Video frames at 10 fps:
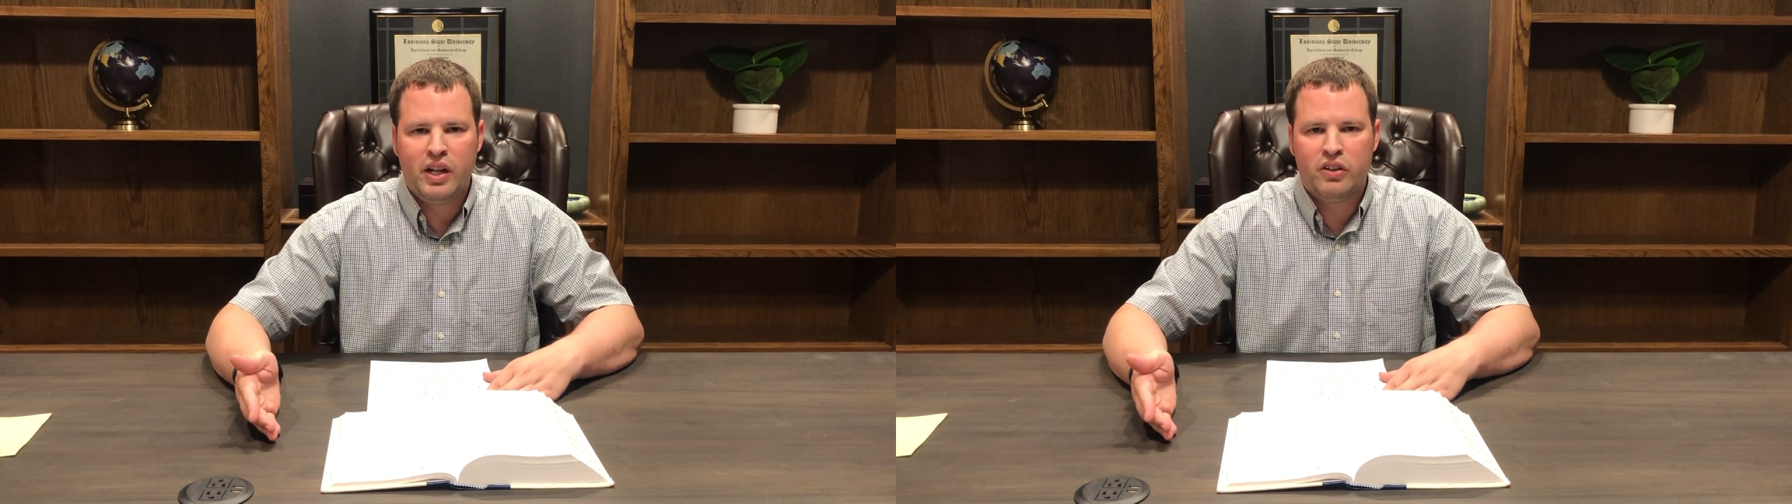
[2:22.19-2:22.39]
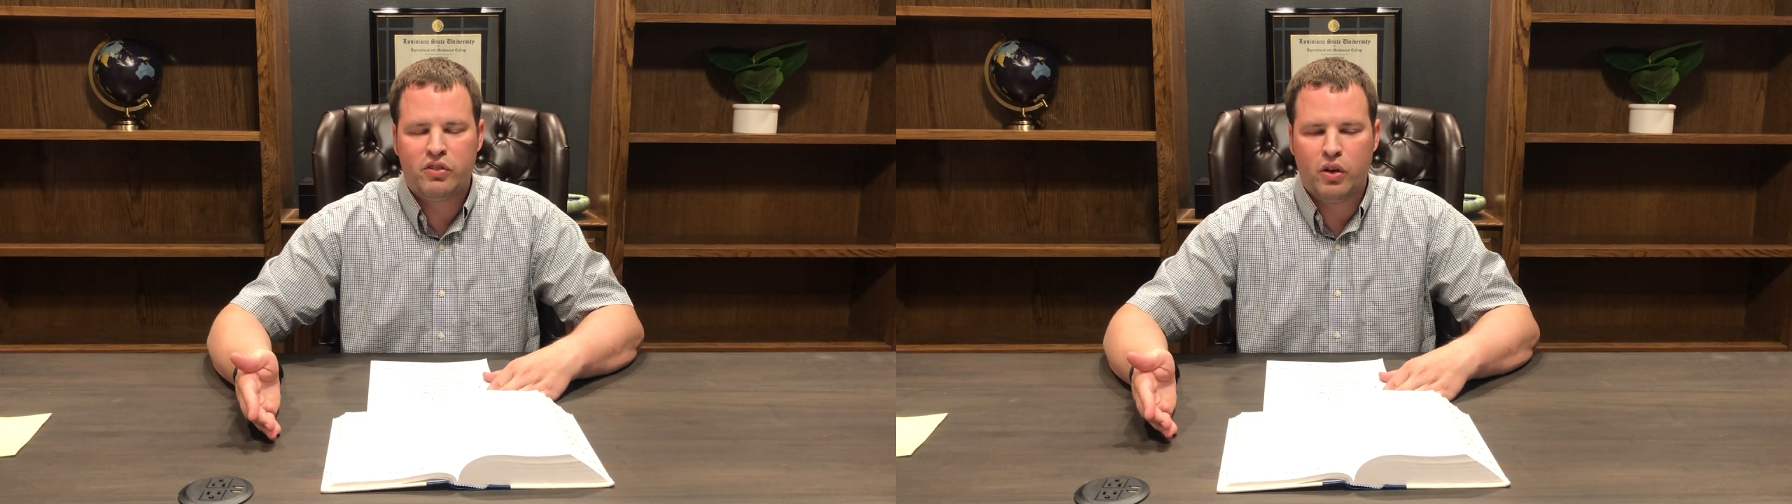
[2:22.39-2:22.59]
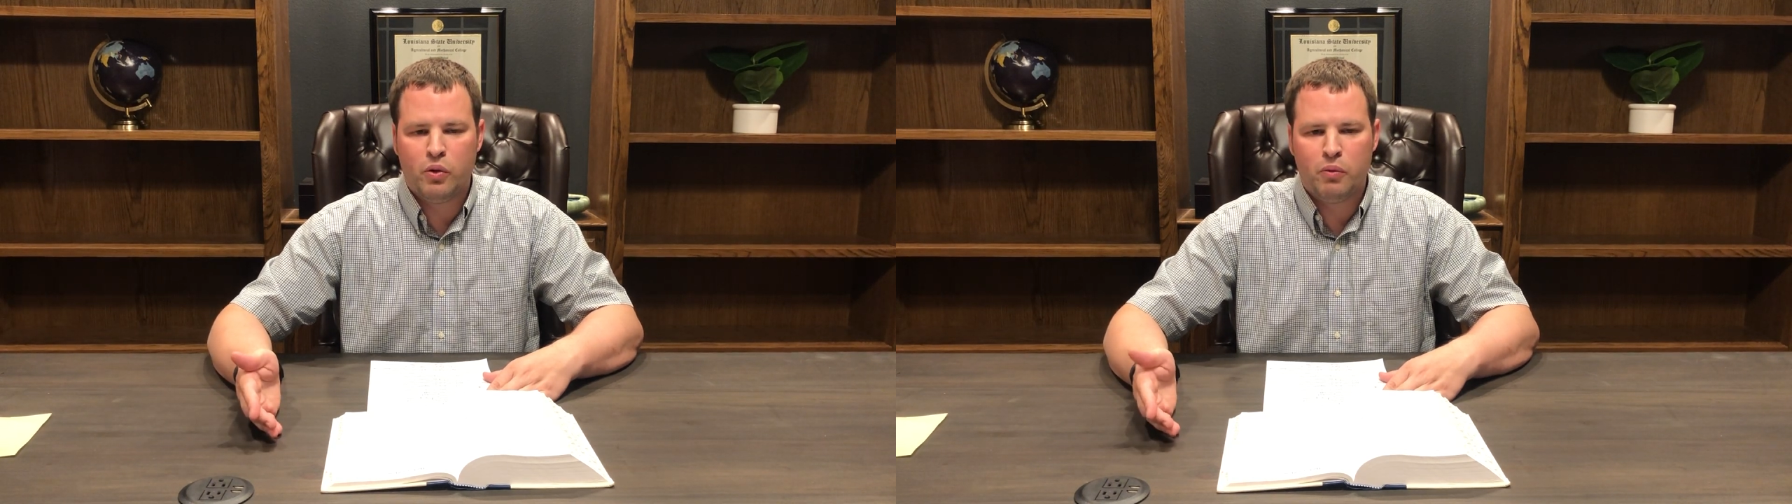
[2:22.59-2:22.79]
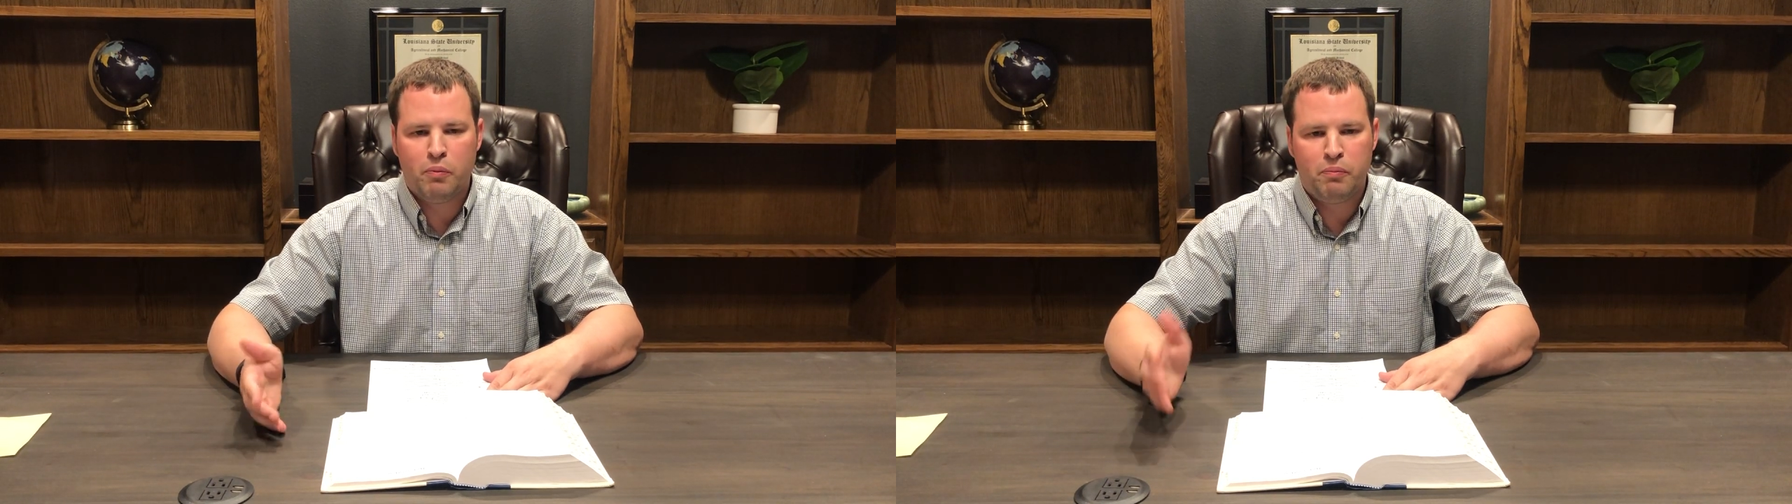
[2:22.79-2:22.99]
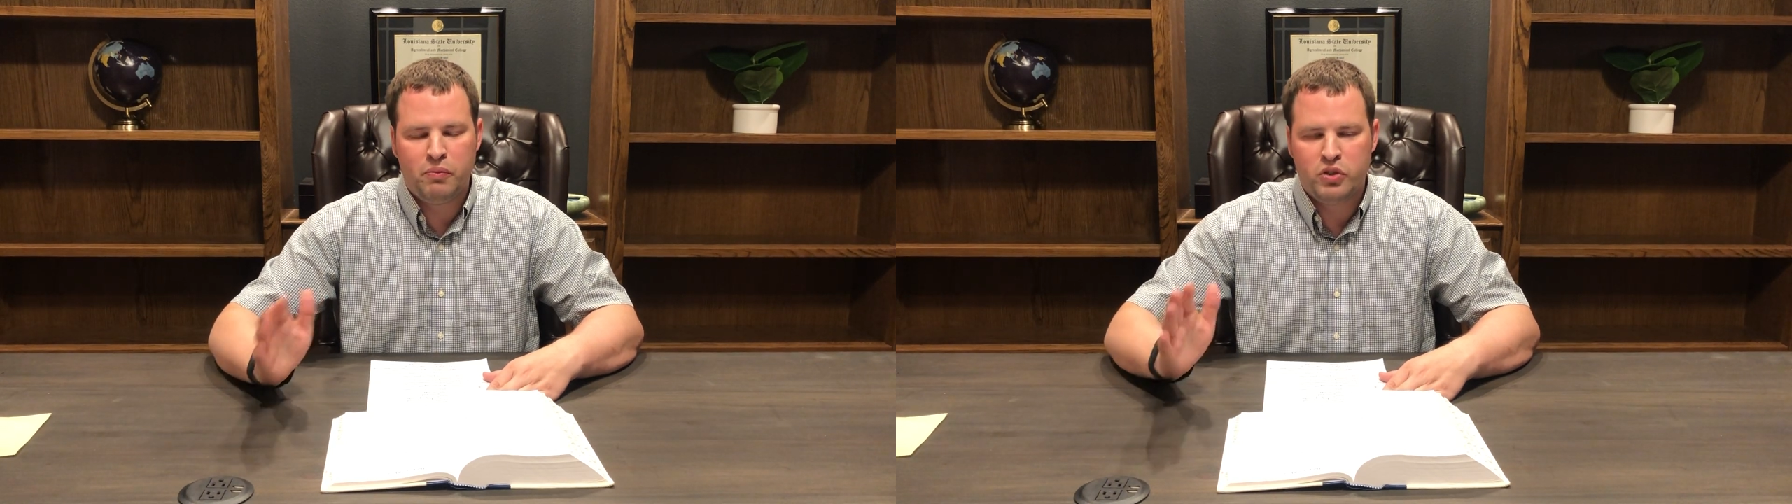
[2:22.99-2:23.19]
And so
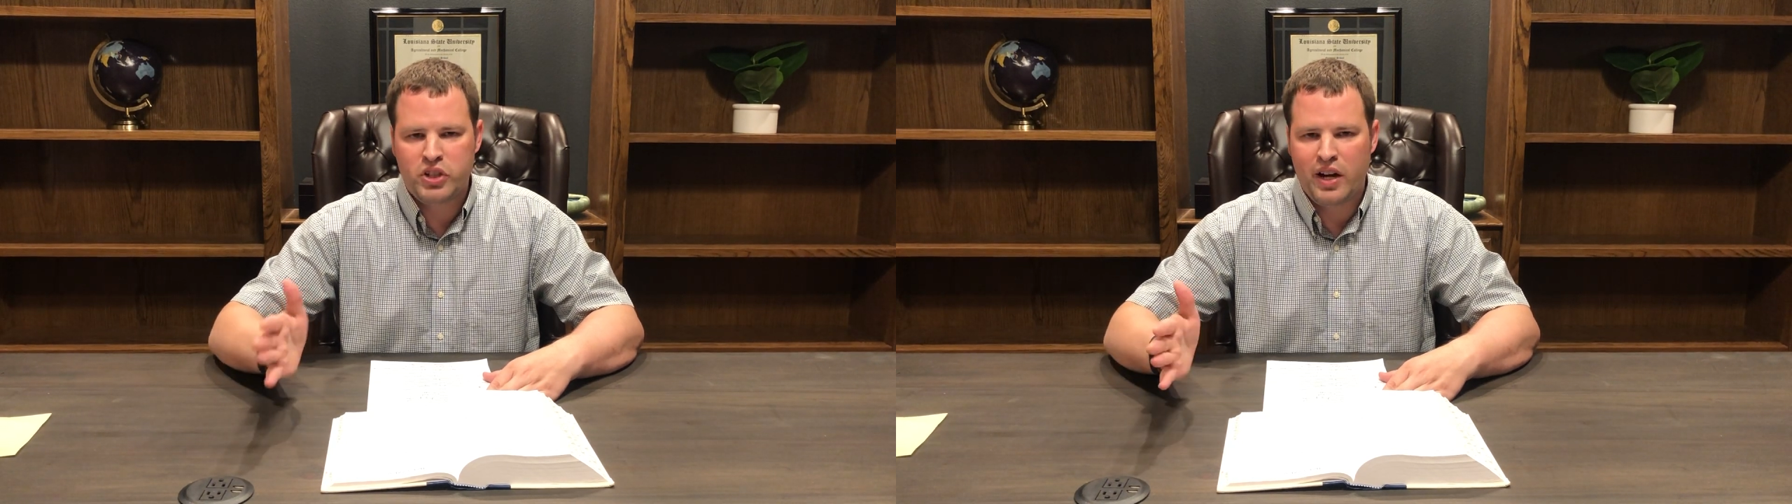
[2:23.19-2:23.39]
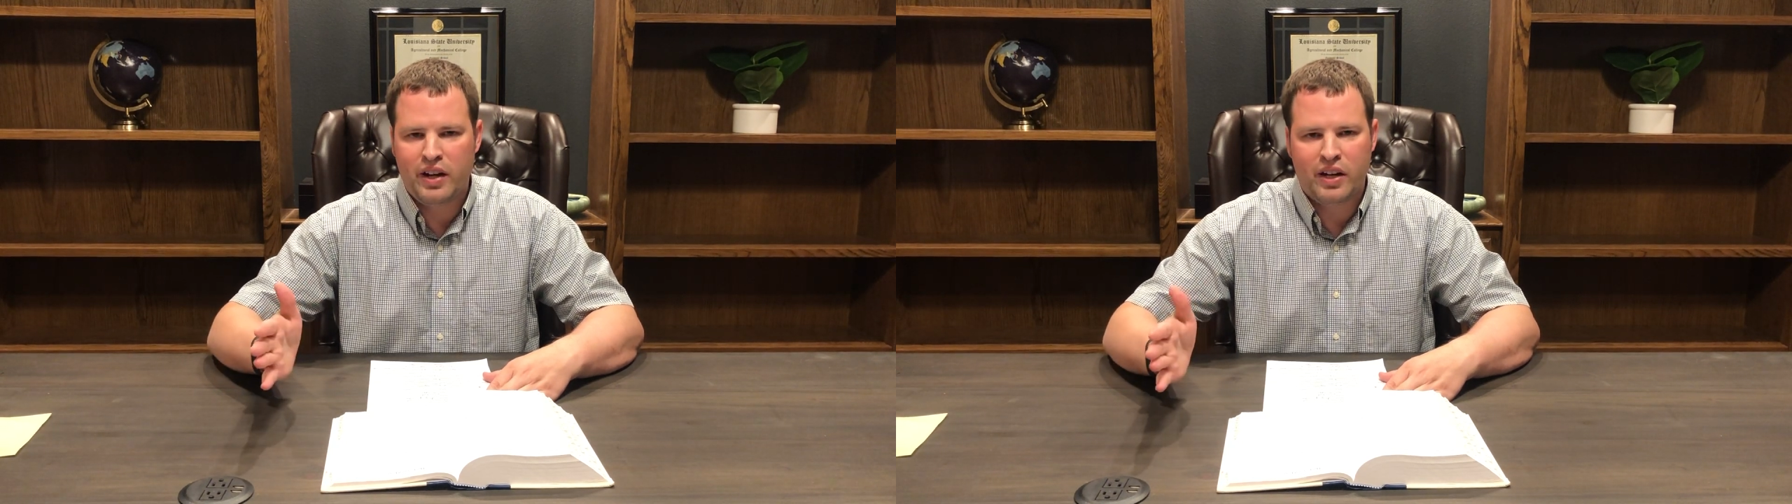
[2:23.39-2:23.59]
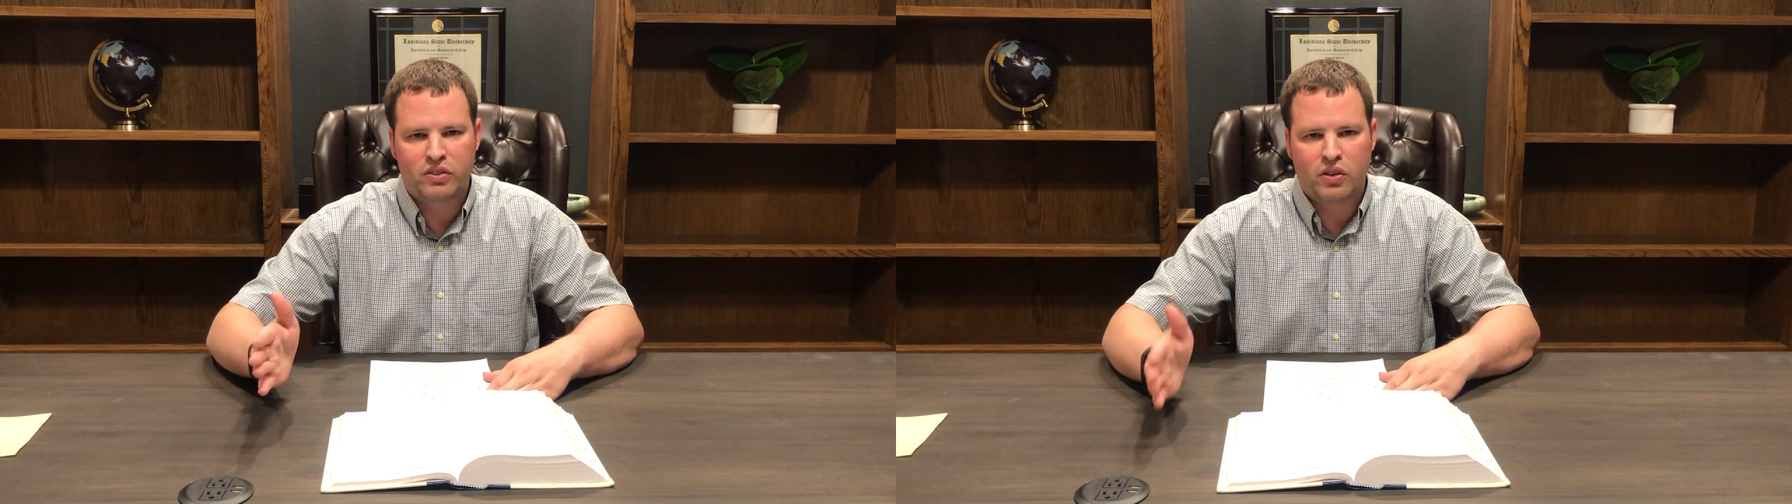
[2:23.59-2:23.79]
shout out